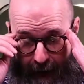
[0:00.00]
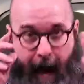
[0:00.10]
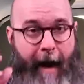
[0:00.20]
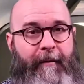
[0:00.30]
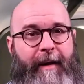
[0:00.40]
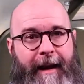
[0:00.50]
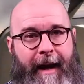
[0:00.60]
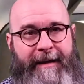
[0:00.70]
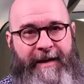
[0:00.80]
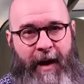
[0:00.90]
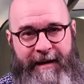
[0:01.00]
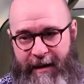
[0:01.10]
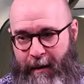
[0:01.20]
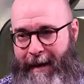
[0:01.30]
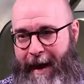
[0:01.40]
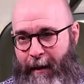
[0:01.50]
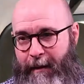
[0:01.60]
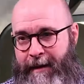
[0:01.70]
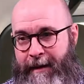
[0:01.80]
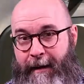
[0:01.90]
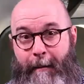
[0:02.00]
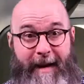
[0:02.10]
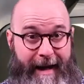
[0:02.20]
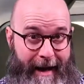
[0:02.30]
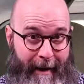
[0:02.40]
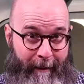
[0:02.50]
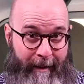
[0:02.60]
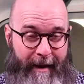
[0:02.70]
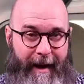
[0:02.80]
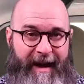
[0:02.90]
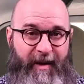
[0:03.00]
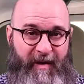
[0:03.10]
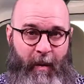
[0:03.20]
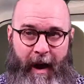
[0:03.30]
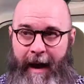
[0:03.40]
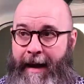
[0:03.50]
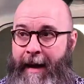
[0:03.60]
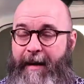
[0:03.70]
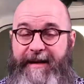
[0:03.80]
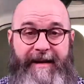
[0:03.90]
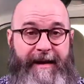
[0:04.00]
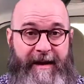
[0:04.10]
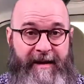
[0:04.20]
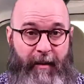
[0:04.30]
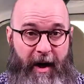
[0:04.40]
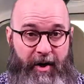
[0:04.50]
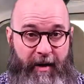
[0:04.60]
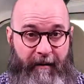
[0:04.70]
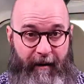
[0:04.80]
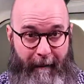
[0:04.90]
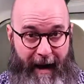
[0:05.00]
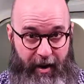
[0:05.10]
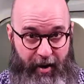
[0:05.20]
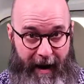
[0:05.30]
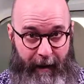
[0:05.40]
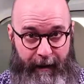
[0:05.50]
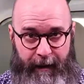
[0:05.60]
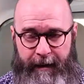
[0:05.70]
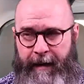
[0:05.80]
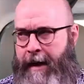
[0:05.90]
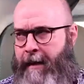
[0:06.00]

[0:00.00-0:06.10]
I've really got to talk to you about BM. Here's why. This is an expression from my childhood.